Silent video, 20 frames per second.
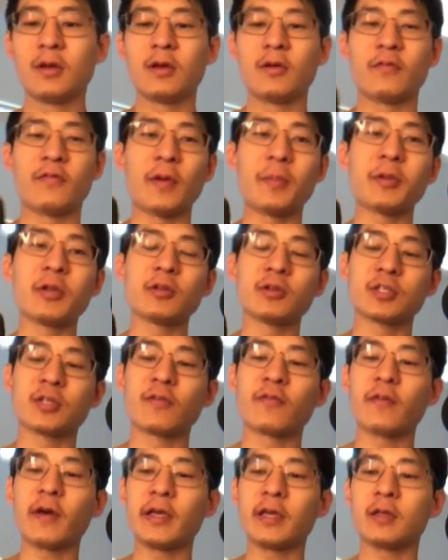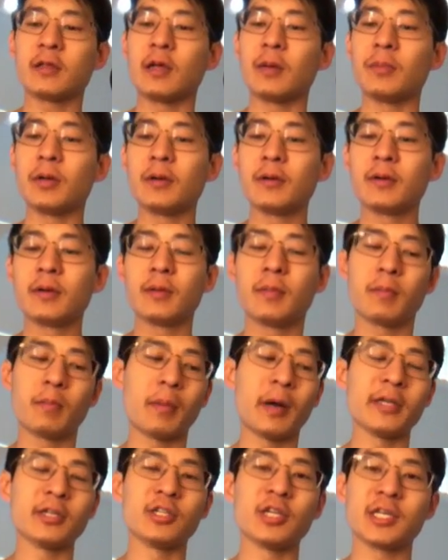Feminist Fight Club
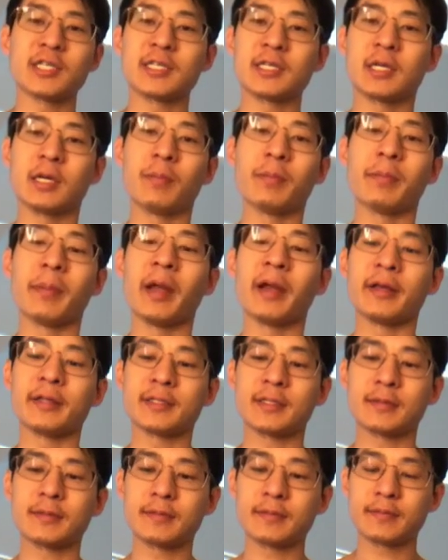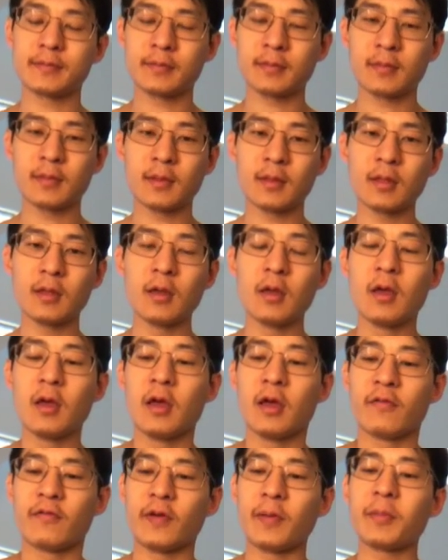by Jessica Bennett.
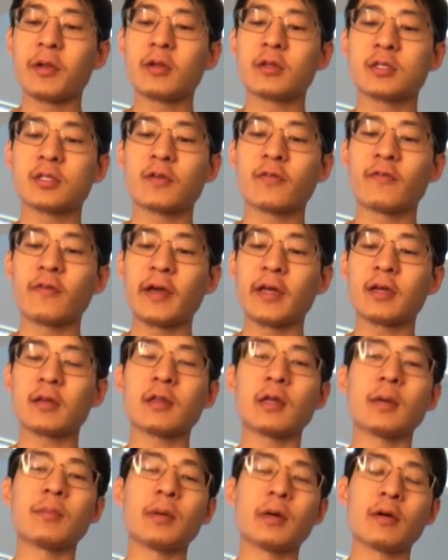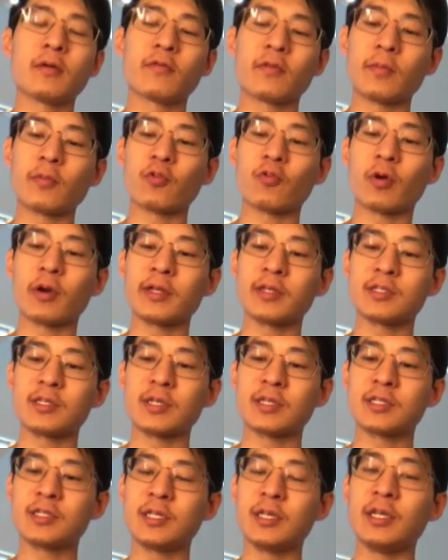Feminist Fight Club from
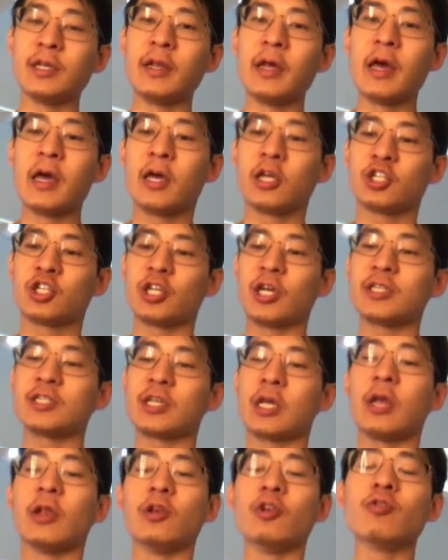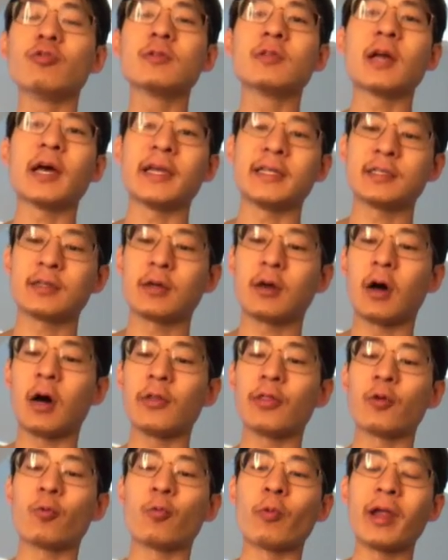2016 sheds new light on
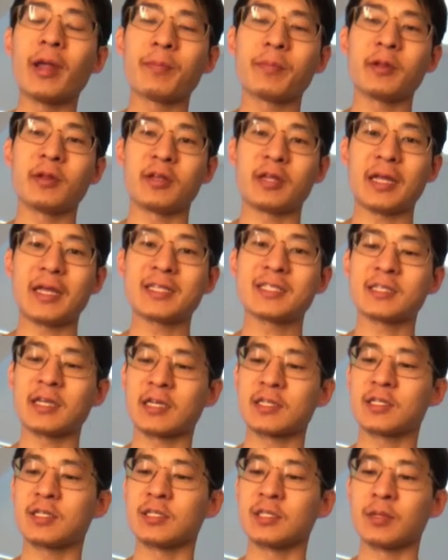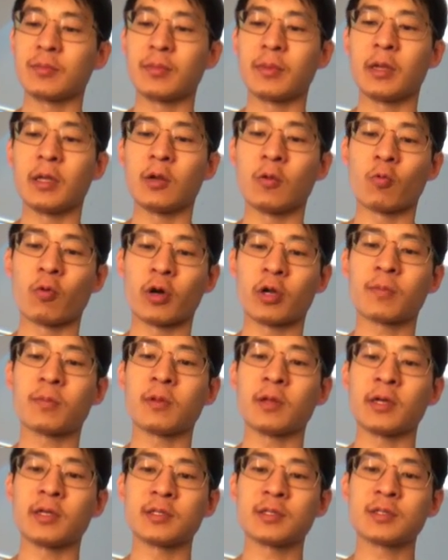the rampant sexism in the
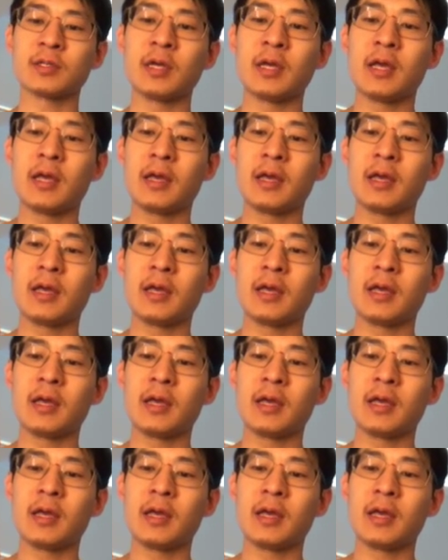workplace